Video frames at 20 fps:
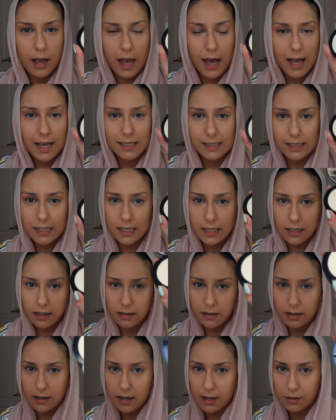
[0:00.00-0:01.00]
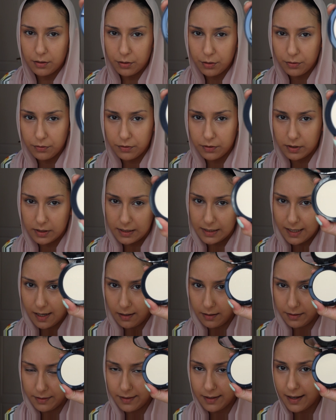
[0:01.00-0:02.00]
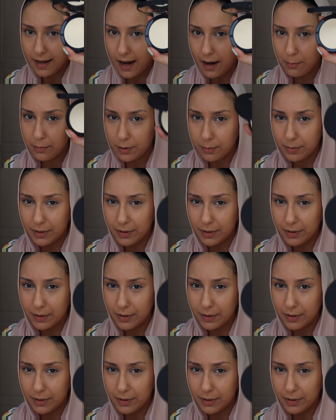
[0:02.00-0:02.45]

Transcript: It has like, I don't know if you can tell in the camera,